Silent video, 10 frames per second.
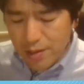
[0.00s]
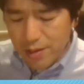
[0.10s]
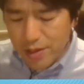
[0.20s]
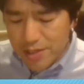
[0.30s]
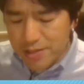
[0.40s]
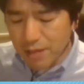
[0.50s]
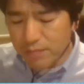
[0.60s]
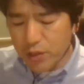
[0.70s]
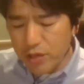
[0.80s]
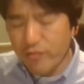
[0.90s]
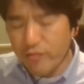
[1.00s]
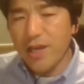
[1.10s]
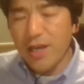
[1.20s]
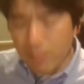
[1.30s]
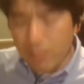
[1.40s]
is
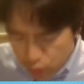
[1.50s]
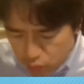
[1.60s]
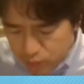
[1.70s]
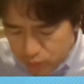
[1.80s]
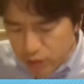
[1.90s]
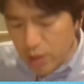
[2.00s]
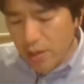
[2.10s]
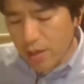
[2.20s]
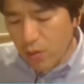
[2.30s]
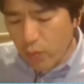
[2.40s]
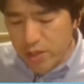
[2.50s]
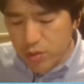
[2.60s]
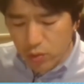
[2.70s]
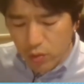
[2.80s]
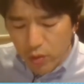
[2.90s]
completely involved
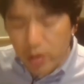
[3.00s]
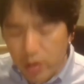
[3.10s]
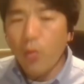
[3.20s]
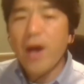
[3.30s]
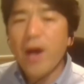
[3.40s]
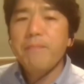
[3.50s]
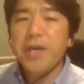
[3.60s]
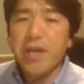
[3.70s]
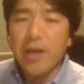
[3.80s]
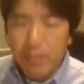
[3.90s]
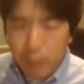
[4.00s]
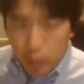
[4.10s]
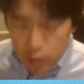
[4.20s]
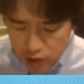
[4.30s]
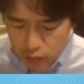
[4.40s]
with only one PEA
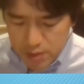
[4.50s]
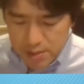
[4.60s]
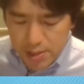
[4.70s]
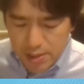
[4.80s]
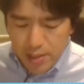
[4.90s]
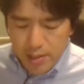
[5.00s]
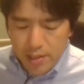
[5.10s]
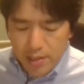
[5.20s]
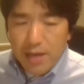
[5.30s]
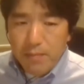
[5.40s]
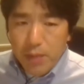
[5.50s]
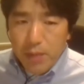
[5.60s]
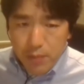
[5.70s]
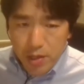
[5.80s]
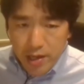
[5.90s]
procedures. In
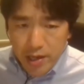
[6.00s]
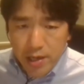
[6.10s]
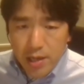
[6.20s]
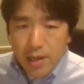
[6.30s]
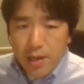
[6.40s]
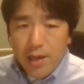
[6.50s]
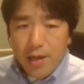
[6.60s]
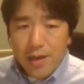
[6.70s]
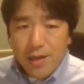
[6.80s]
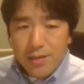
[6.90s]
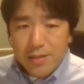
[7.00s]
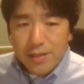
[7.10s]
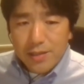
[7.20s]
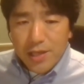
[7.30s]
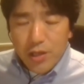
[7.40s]
BPA,
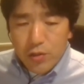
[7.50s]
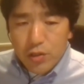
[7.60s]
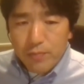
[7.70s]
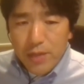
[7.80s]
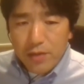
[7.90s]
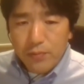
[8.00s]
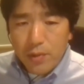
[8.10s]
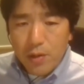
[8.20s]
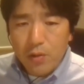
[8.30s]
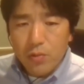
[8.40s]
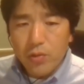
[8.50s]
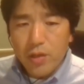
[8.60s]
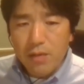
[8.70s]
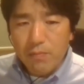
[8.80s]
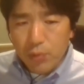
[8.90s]
the reduced blood flow
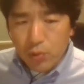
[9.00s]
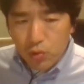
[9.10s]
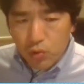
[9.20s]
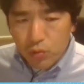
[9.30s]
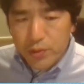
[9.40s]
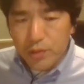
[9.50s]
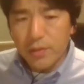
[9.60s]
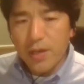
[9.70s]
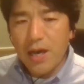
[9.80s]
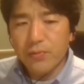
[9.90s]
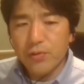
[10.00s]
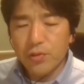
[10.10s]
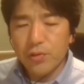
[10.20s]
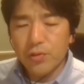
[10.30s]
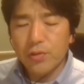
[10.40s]
improved
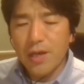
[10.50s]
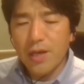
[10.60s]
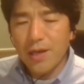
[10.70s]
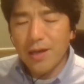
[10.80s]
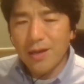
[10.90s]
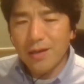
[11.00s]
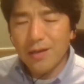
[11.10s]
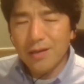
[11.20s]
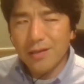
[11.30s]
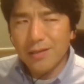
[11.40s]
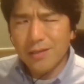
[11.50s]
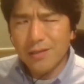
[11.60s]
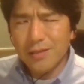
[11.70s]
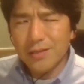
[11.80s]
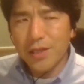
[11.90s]
after
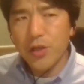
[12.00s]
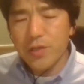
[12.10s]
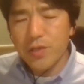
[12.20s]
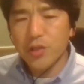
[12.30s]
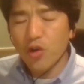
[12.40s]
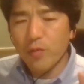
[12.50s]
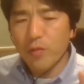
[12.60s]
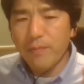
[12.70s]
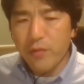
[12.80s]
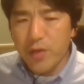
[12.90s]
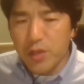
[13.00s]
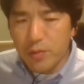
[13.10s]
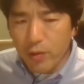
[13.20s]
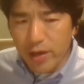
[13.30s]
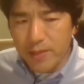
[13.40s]
the usage of a very
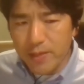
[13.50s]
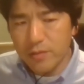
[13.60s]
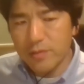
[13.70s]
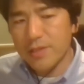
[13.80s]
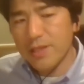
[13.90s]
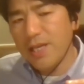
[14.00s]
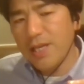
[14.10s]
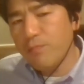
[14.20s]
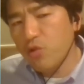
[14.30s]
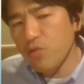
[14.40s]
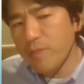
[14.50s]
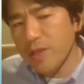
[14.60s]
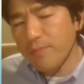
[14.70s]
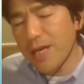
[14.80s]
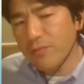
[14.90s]
small abdomen. The
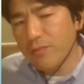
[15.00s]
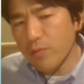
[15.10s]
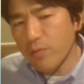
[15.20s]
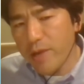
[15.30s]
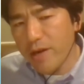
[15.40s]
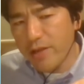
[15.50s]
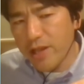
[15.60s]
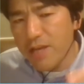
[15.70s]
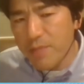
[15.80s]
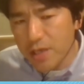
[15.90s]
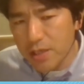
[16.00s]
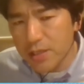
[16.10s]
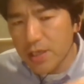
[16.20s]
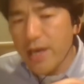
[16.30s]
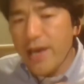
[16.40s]
improvement blood flow very
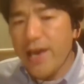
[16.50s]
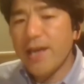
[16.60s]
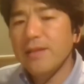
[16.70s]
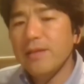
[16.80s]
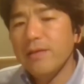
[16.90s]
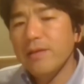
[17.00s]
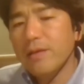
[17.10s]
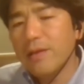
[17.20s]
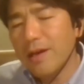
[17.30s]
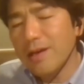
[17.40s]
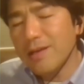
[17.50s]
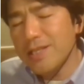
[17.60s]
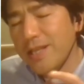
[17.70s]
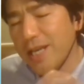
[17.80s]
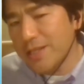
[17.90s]
limited. And in
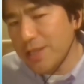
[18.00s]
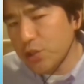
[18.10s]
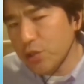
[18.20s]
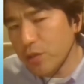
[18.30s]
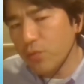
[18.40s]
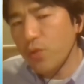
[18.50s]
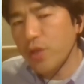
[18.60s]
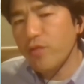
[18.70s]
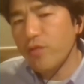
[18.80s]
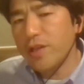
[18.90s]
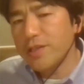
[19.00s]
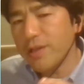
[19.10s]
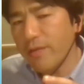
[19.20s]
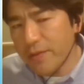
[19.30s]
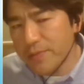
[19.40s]
the next session, we treated
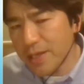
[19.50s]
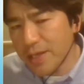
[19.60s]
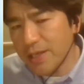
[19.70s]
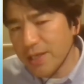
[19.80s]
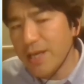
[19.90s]
the left side.